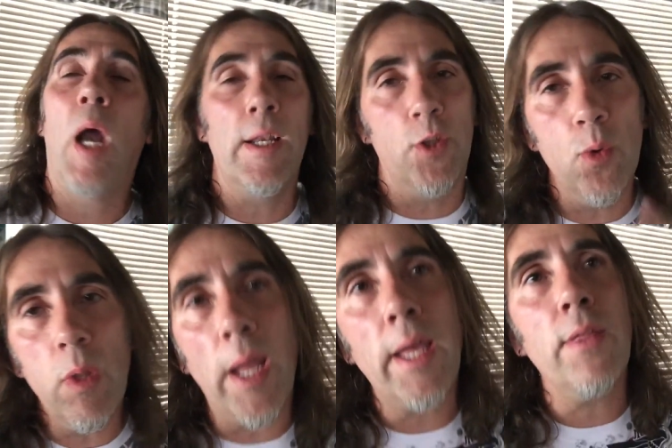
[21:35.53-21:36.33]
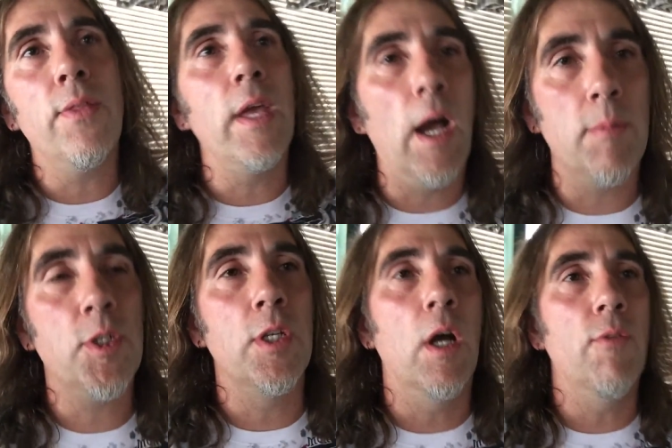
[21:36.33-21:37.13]
I do like the
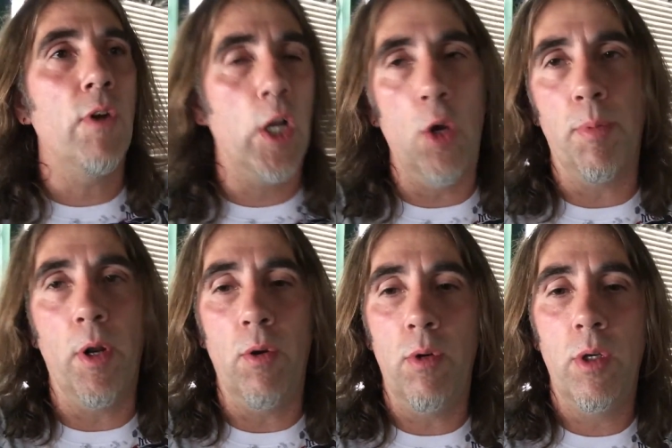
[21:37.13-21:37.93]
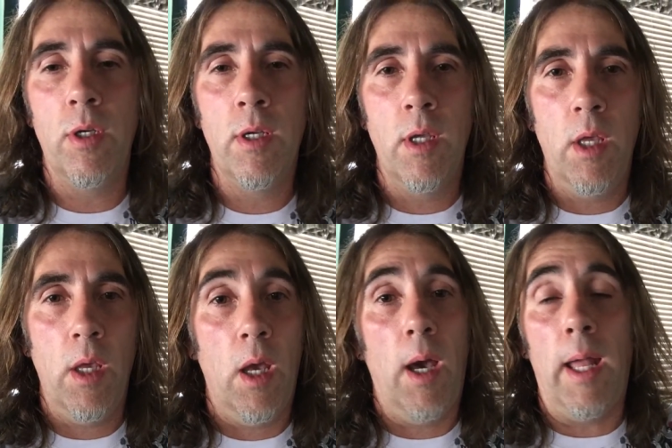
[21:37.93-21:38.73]
option of a GoPro.
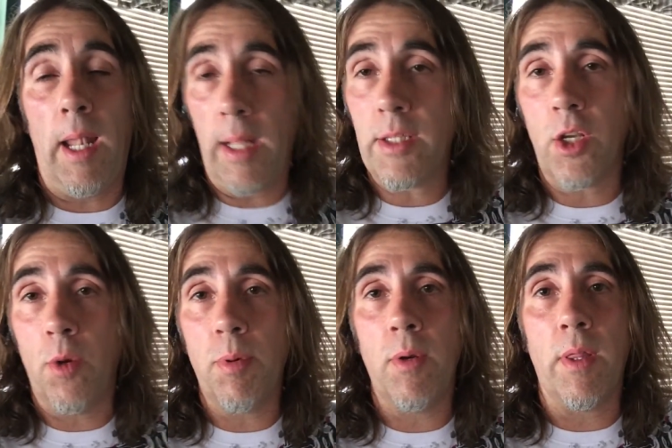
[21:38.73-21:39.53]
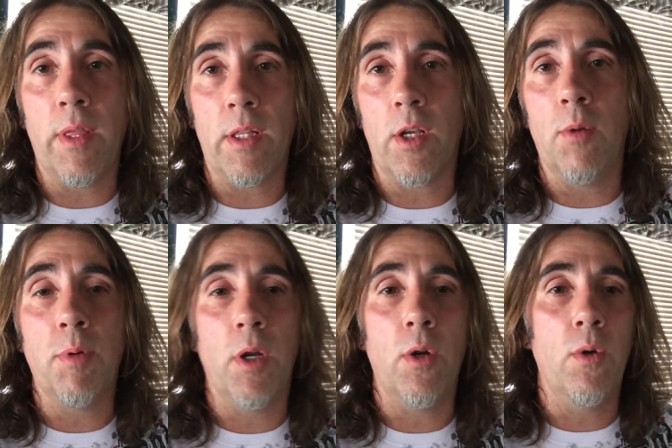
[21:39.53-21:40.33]
I like the GoPro and I think the
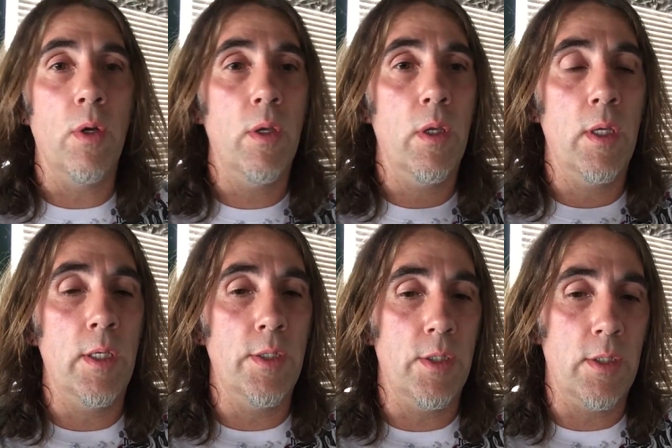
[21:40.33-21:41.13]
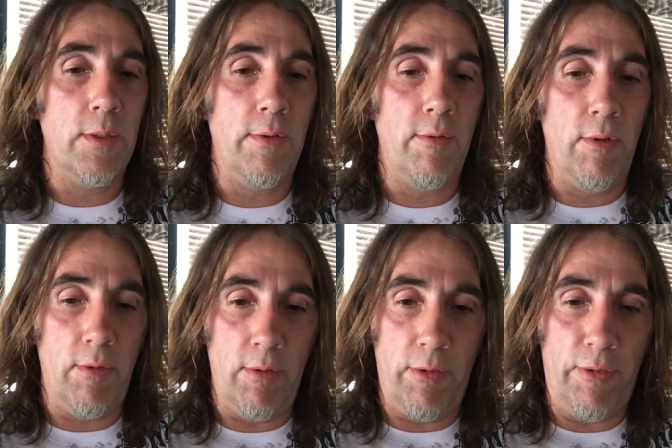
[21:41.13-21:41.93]
GoPro is
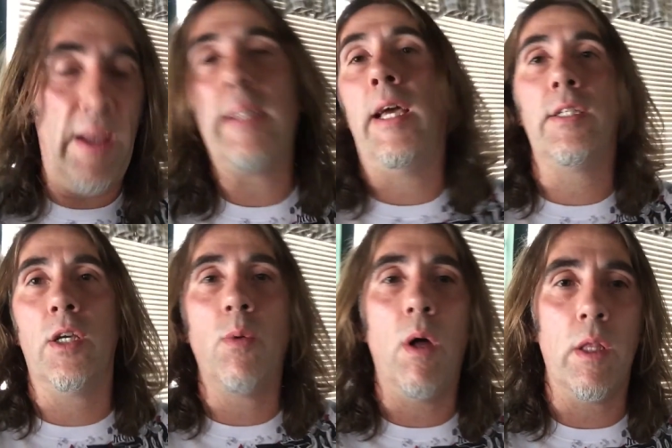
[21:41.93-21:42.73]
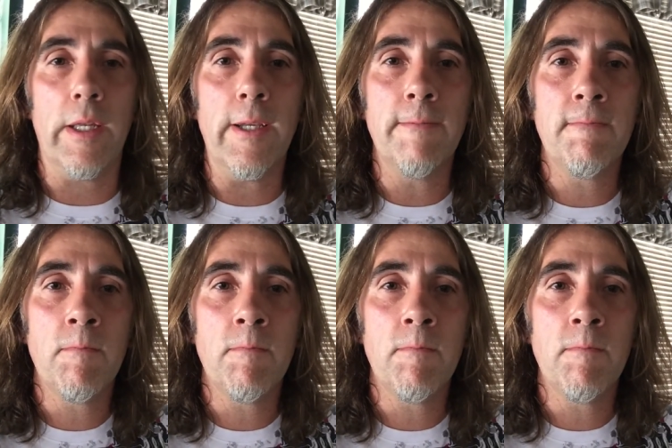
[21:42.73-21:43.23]
fantastic quality.